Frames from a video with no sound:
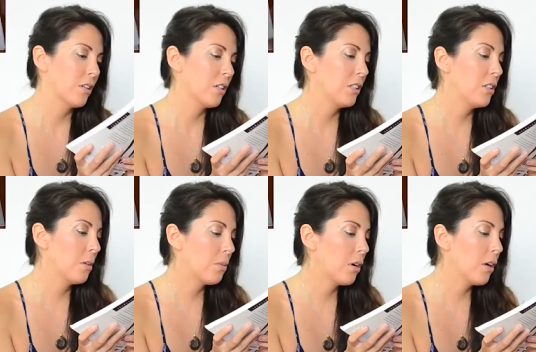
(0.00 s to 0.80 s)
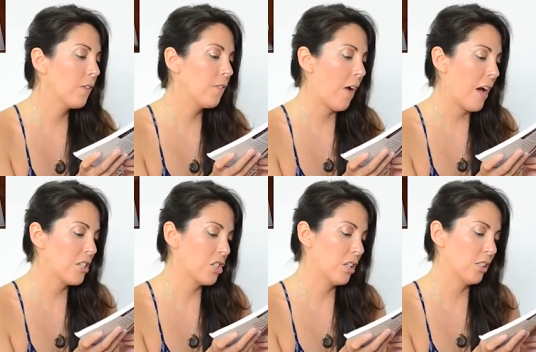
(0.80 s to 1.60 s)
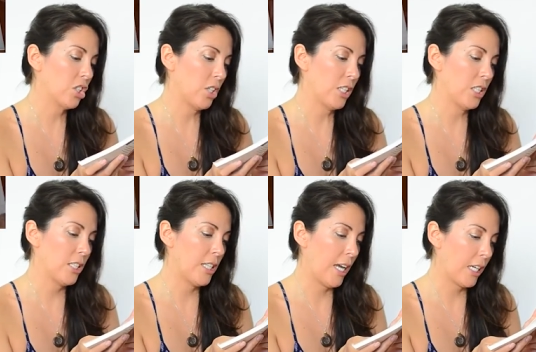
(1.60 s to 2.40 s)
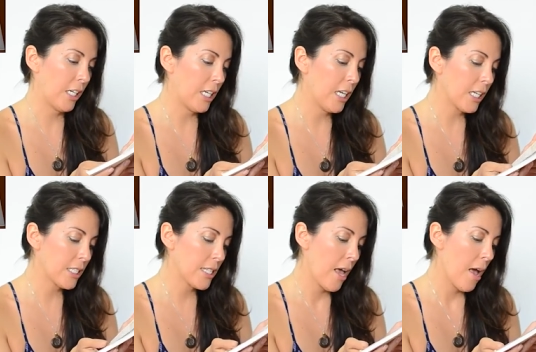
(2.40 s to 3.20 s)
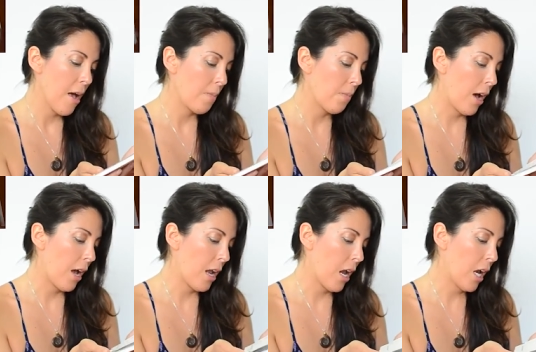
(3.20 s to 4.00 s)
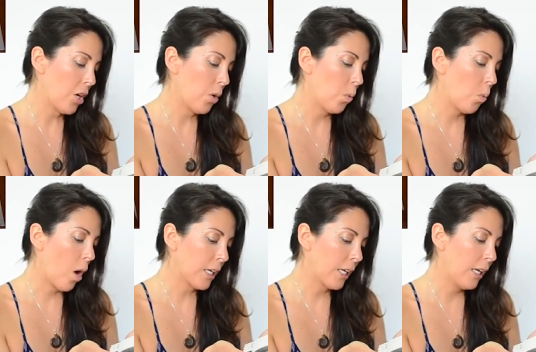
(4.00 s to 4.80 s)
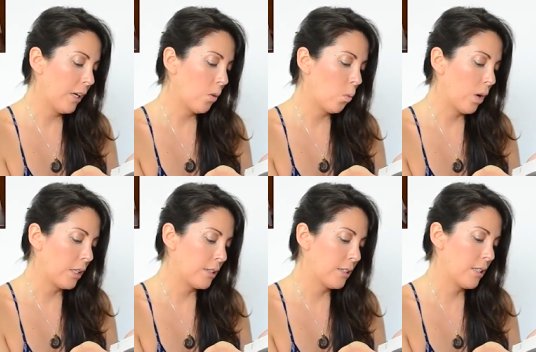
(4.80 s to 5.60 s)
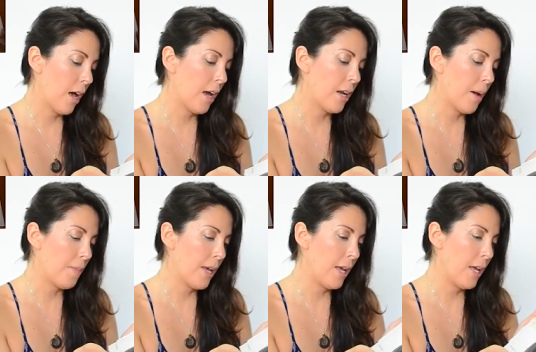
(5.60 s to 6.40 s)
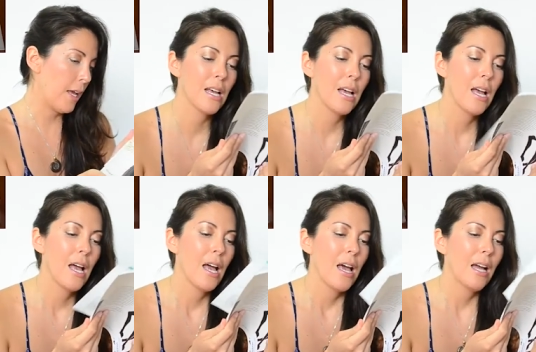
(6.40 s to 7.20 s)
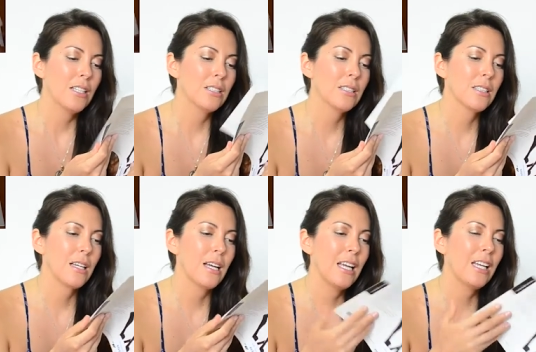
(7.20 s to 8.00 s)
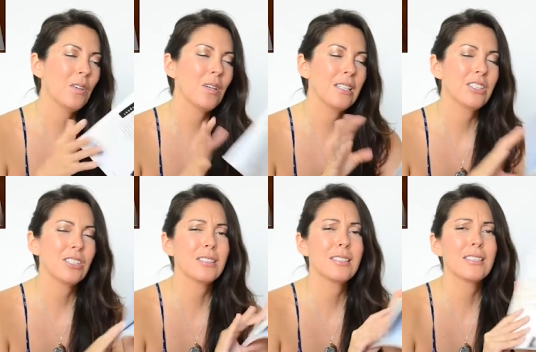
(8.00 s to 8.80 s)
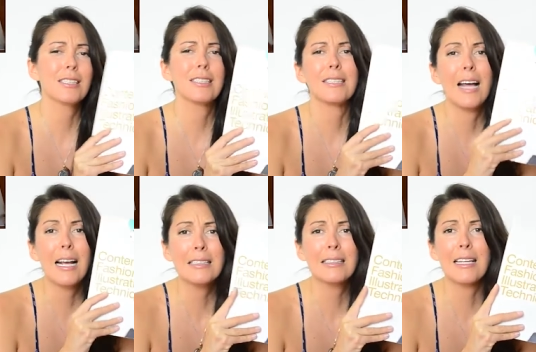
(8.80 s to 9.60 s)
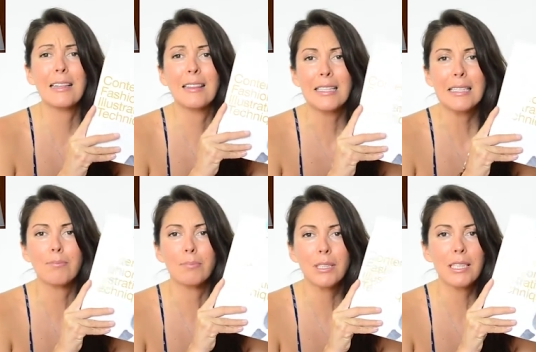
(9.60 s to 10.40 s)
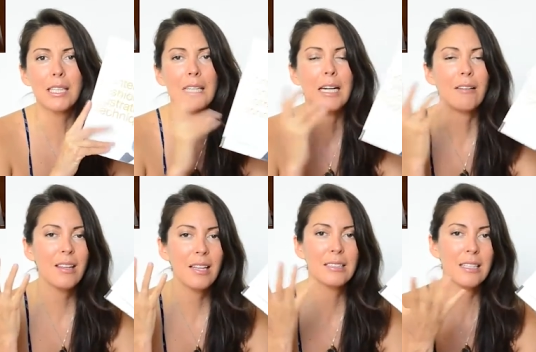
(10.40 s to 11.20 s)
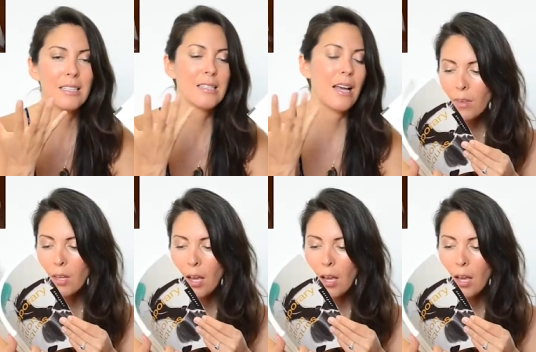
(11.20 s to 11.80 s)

Contemporary Fashion Illustration Techniques by Naoki Watanabe. I just, you know, it's just such a nice and light book and everything's inside.